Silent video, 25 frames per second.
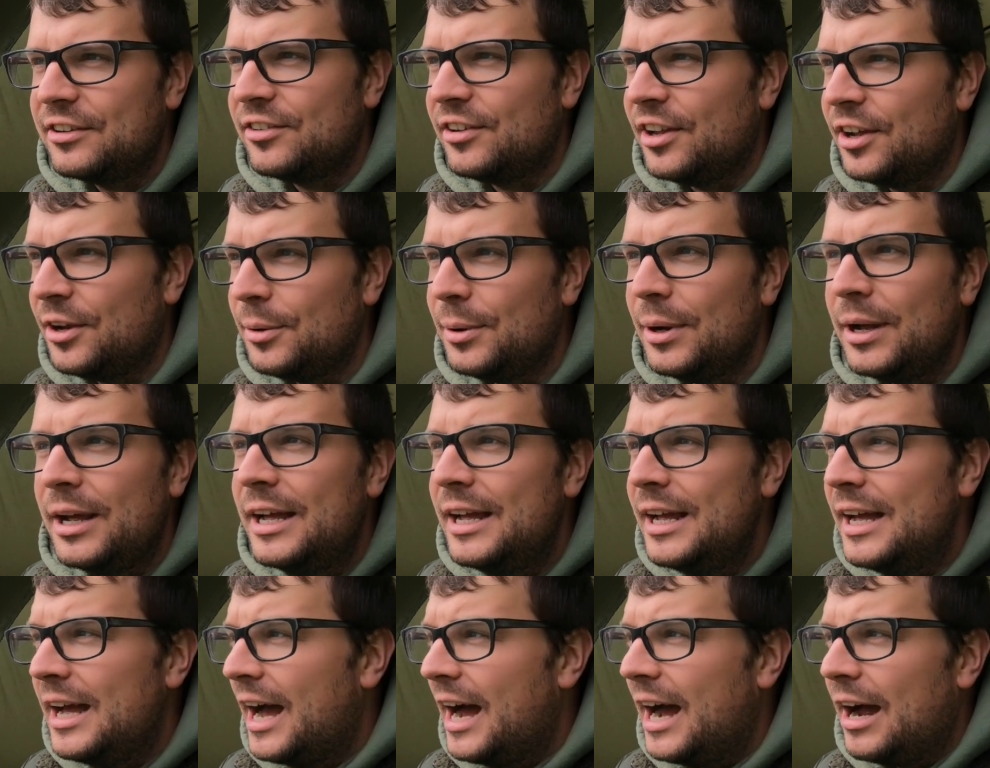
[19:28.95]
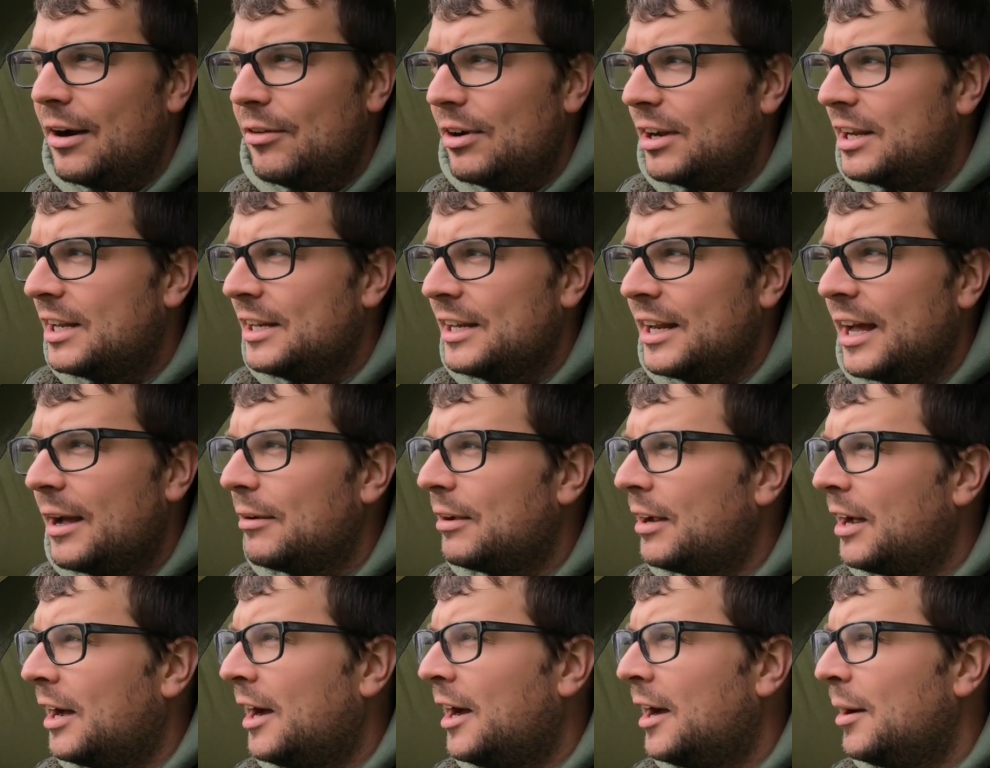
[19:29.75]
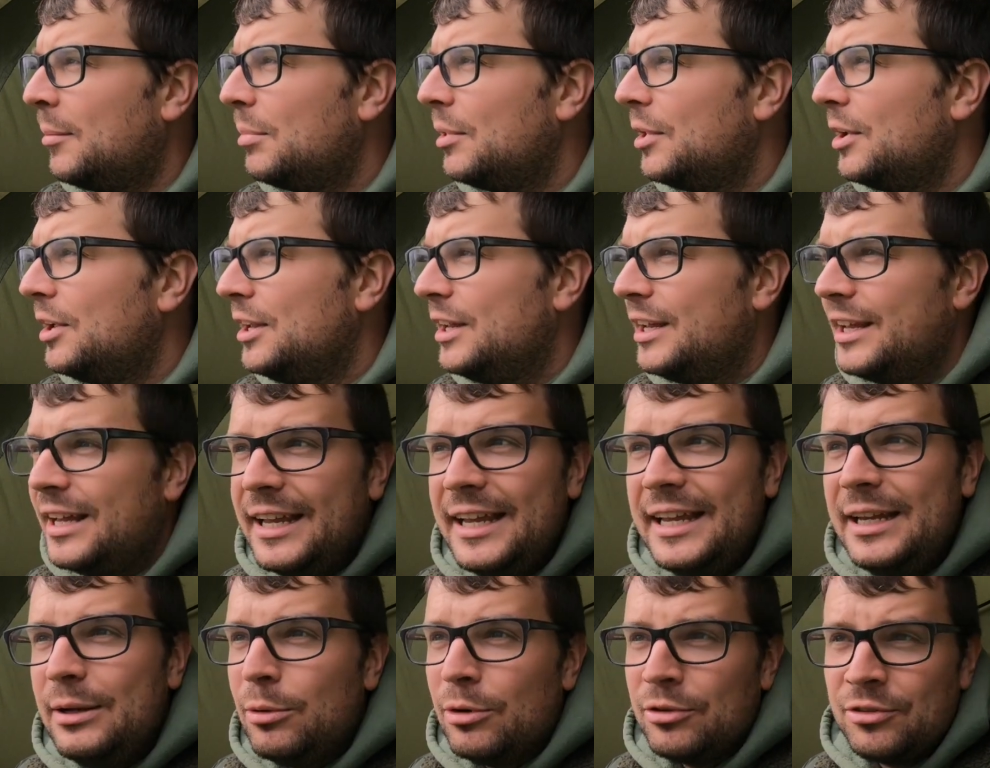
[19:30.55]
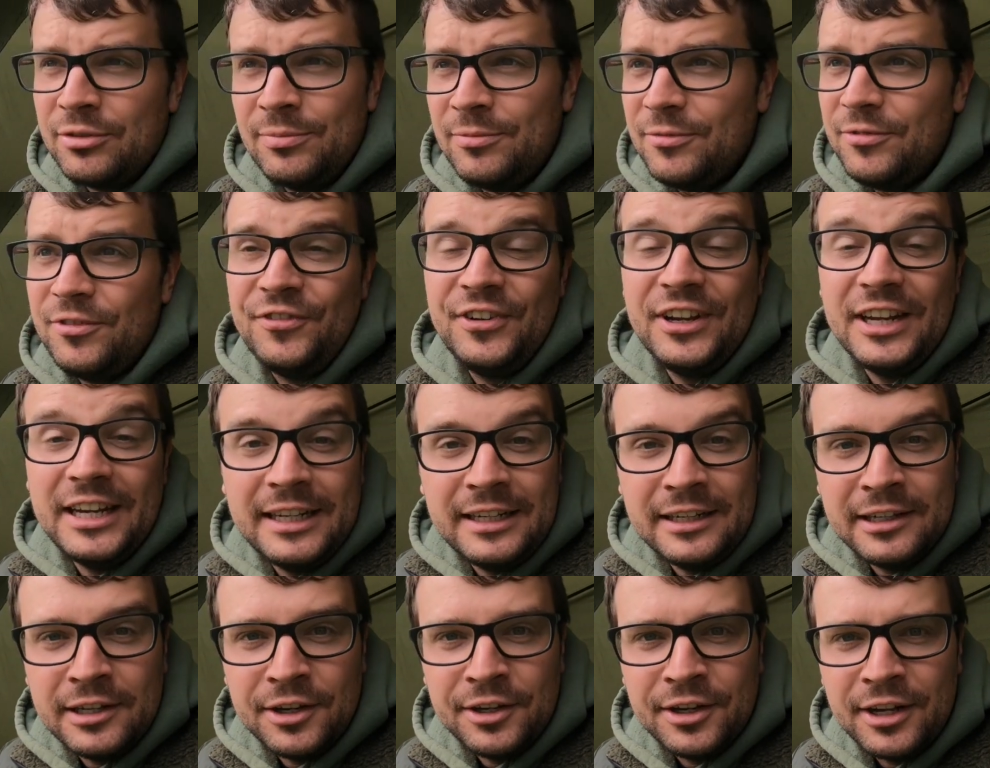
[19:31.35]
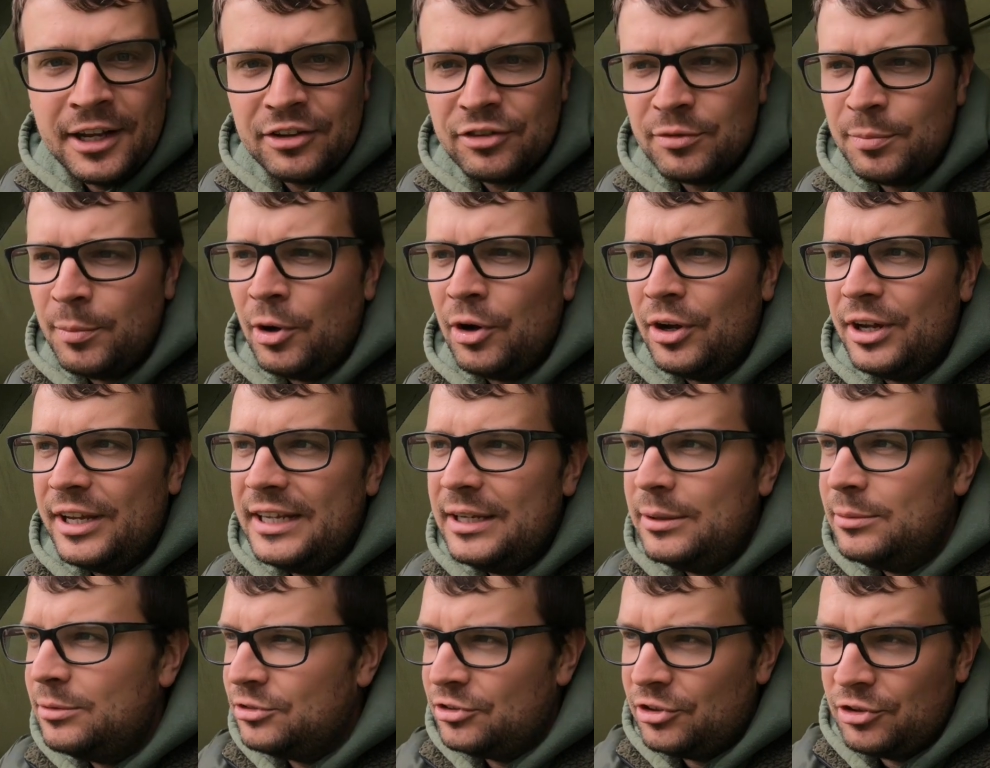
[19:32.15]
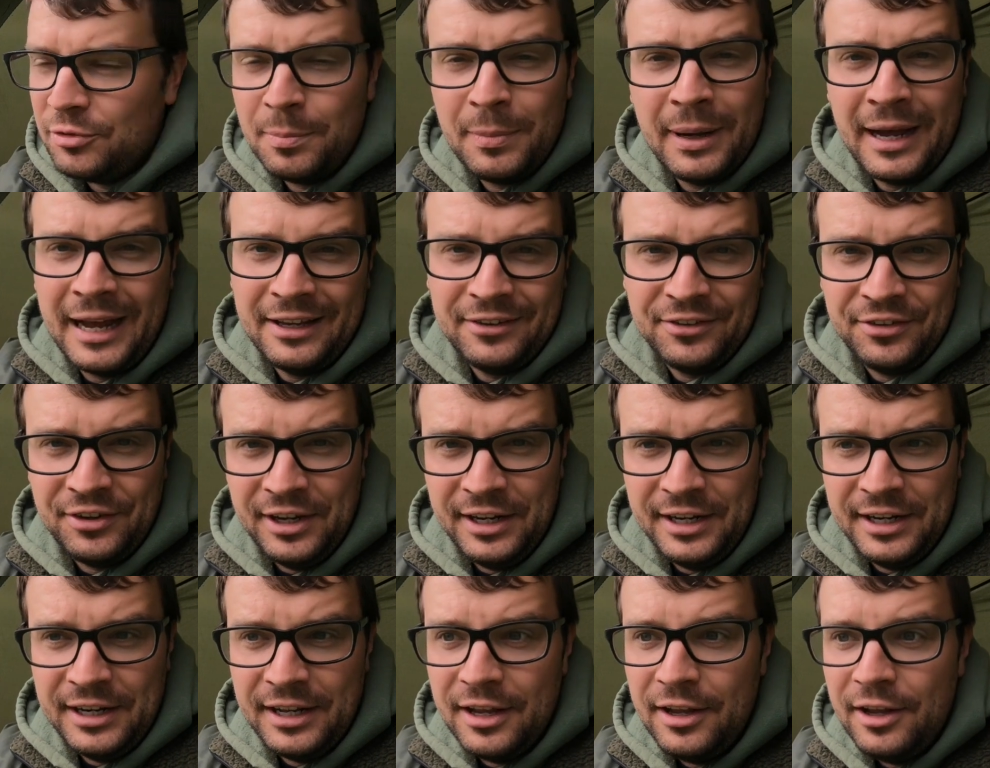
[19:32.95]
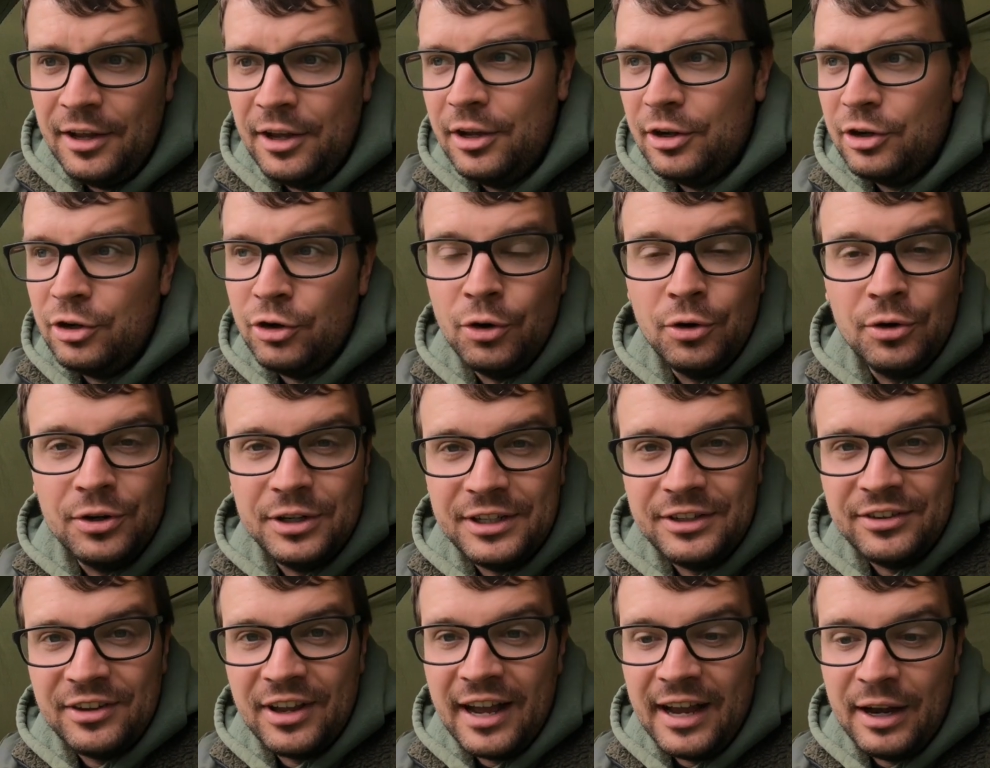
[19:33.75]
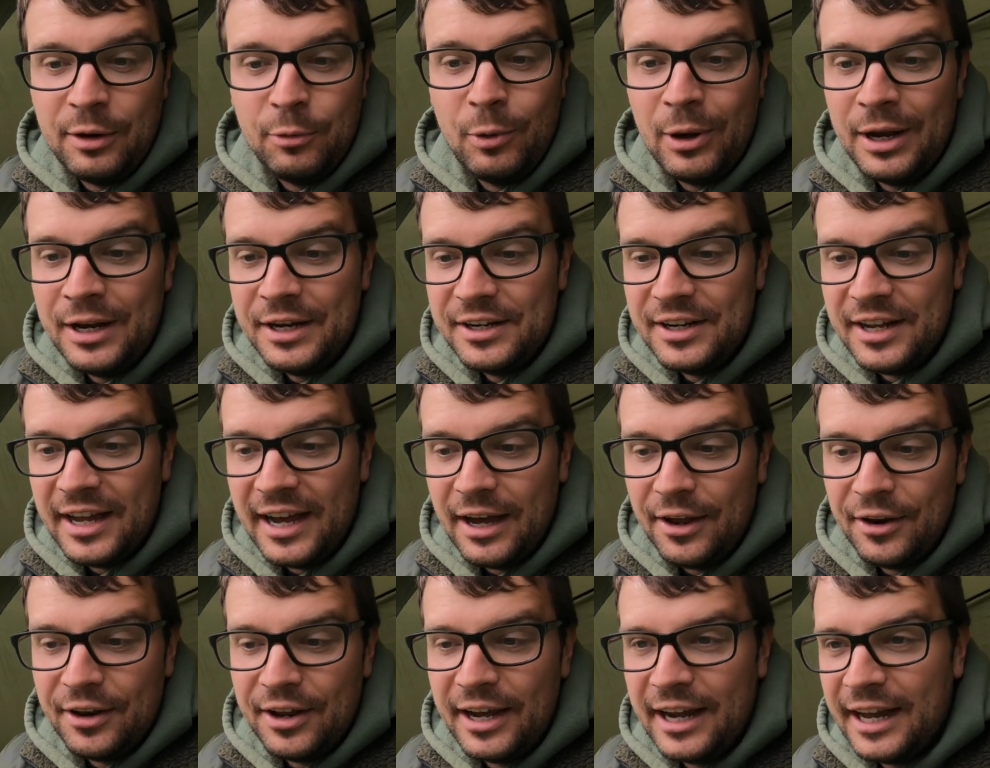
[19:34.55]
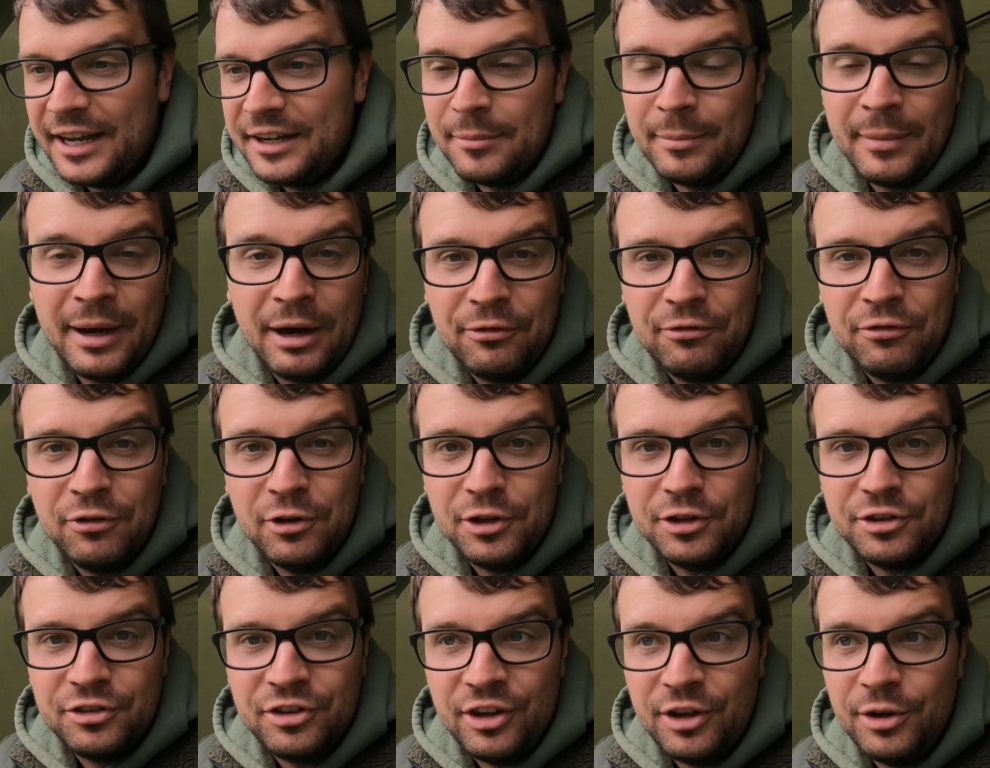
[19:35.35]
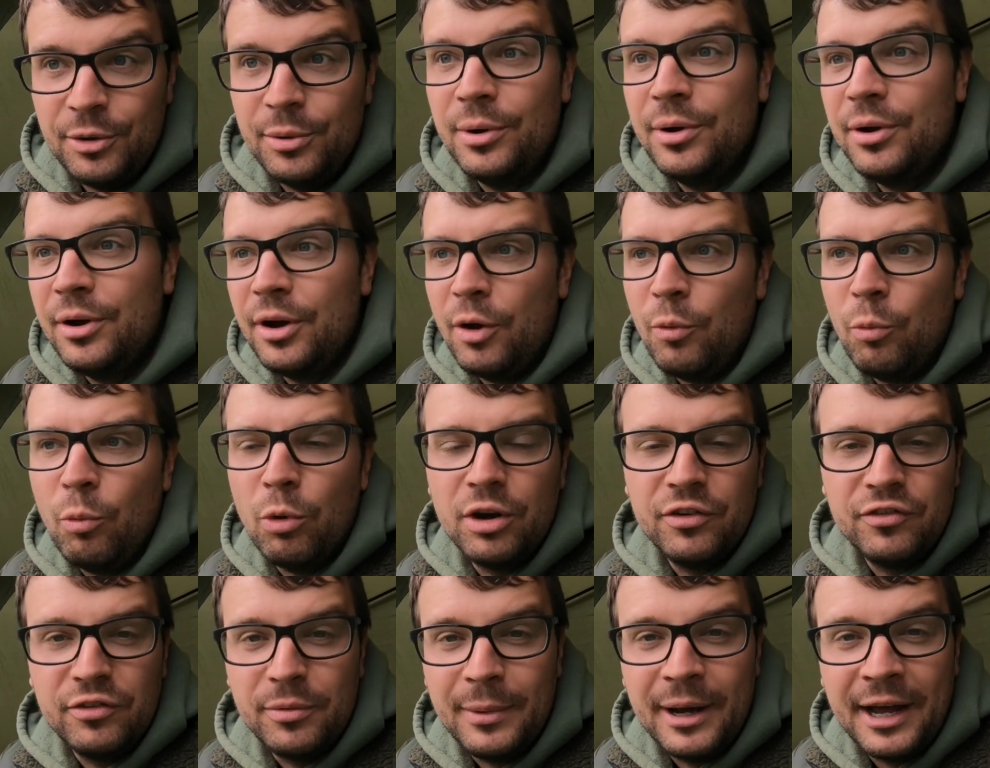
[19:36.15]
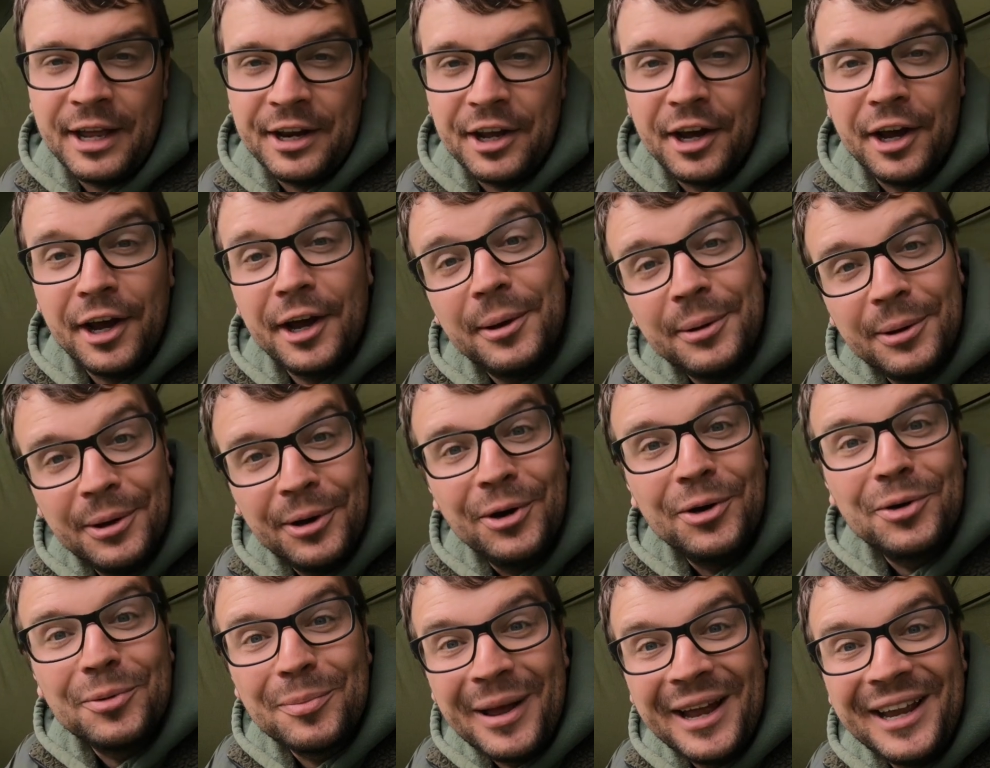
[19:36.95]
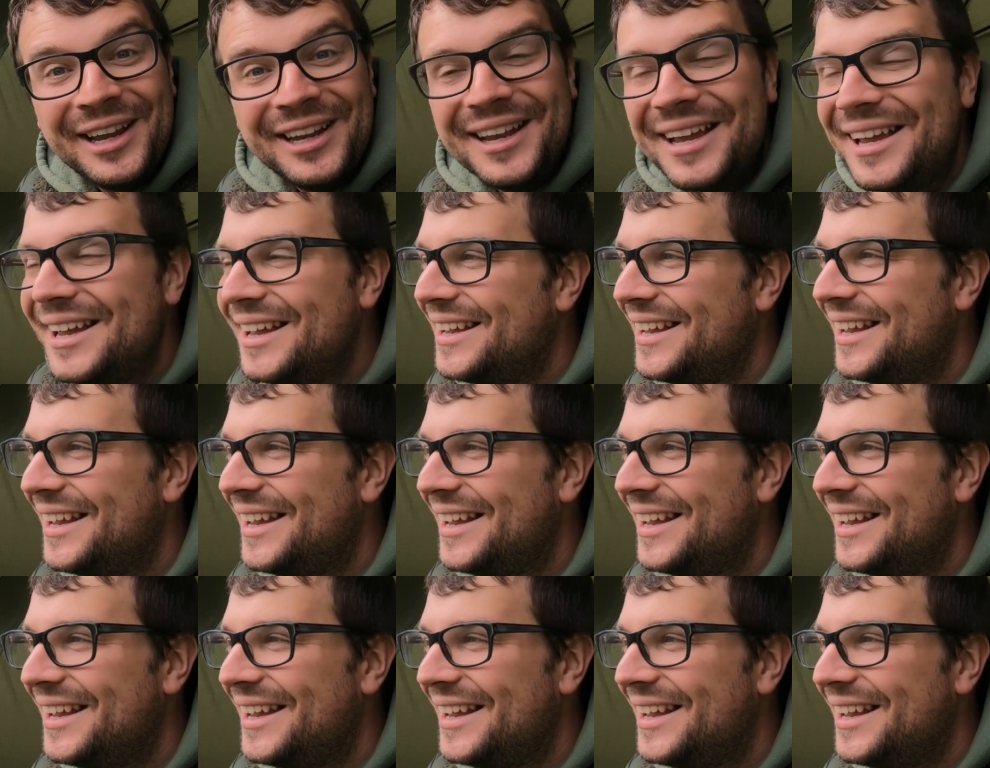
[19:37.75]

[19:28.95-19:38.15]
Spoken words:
So I reckon that carp, he wasn't feeding on that spot, he was just passing, caught his eye, went down, had a mouthful or 2, and one of them had our hook bait.